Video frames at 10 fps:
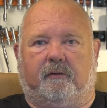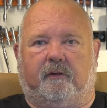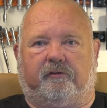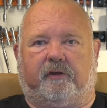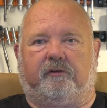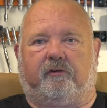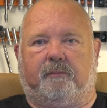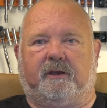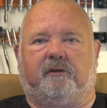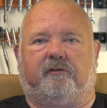that sends a
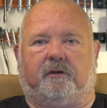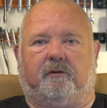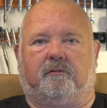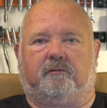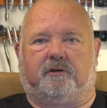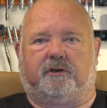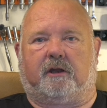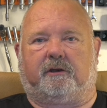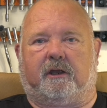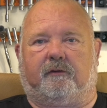MIDI signal to
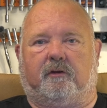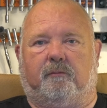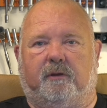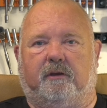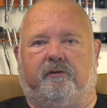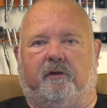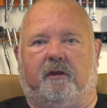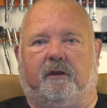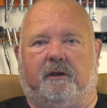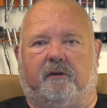shut down the
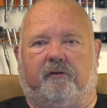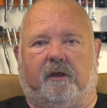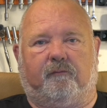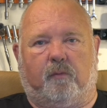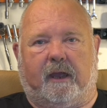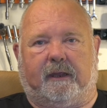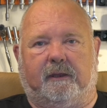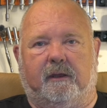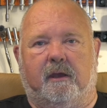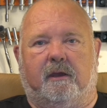computer in a safe
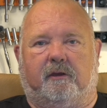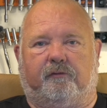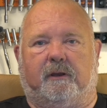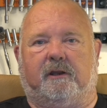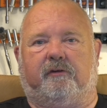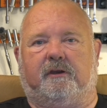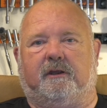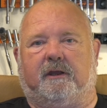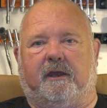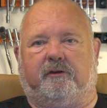way, as well as
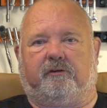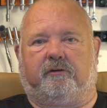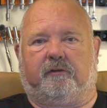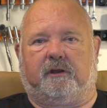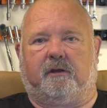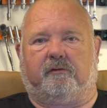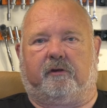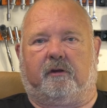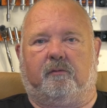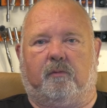indicating to the
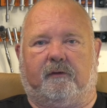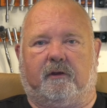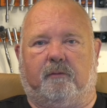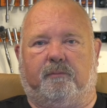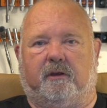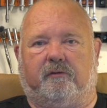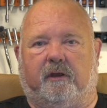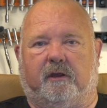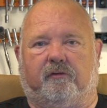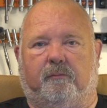user when the
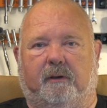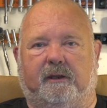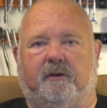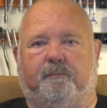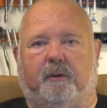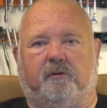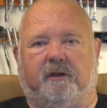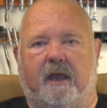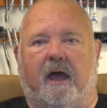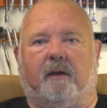computer has completed
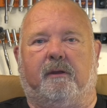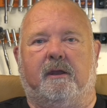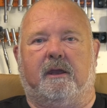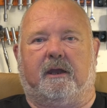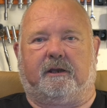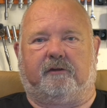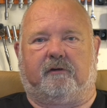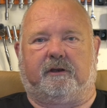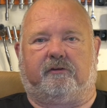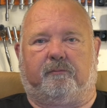booting up and is
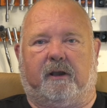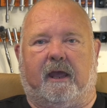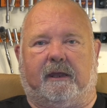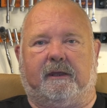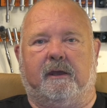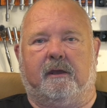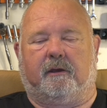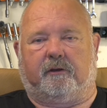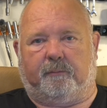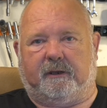ready to play
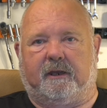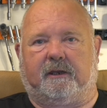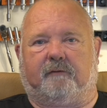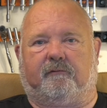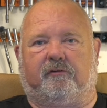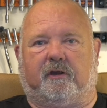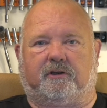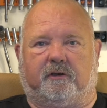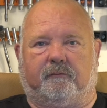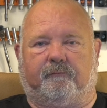at the beginning of a
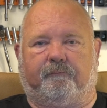session.